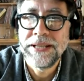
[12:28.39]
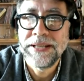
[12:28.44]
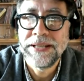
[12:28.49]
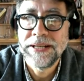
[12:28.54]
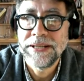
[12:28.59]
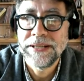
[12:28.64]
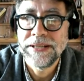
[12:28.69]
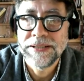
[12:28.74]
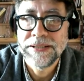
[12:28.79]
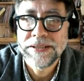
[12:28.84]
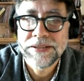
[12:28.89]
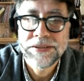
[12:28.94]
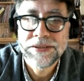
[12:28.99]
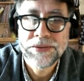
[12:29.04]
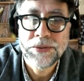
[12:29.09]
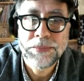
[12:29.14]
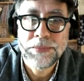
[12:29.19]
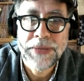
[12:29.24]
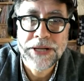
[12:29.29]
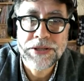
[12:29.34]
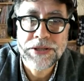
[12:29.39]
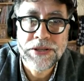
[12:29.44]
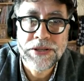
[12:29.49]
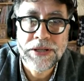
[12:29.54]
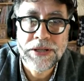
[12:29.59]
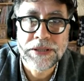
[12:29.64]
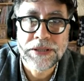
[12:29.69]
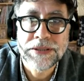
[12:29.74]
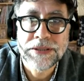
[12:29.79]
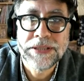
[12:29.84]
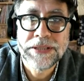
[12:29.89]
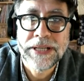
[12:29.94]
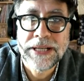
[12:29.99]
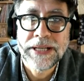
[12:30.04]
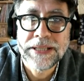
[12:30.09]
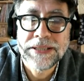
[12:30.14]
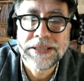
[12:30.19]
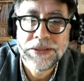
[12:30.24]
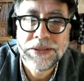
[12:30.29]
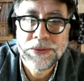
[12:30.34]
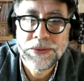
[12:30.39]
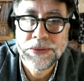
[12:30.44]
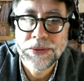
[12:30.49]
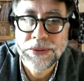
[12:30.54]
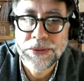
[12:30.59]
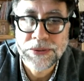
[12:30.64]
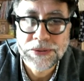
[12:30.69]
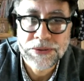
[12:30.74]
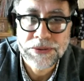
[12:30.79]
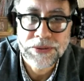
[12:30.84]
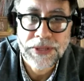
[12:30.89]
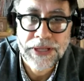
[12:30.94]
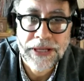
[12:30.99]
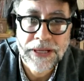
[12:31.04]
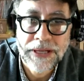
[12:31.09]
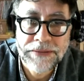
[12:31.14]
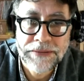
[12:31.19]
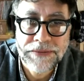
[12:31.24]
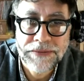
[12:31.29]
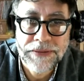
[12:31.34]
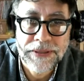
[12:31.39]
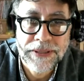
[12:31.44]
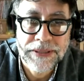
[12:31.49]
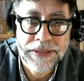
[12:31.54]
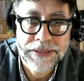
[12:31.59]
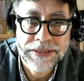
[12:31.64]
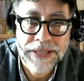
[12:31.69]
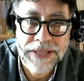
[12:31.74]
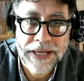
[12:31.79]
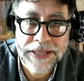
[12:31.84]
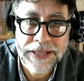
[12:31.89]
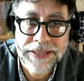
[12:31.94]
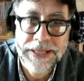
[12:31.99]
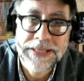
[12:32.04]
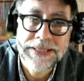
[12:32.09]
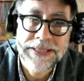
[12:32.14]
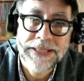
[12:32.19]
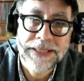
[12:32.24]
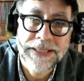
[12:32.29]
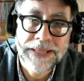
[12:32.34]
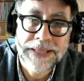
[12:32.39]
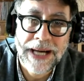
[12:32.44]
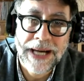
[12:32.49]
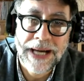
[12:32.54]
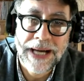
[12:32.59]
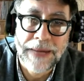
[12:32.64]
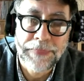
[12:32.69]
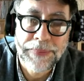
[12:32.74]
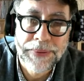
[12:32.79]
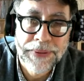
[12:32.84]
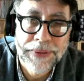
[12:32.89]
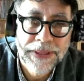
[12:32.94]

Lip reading: and so much not that you also have started a startup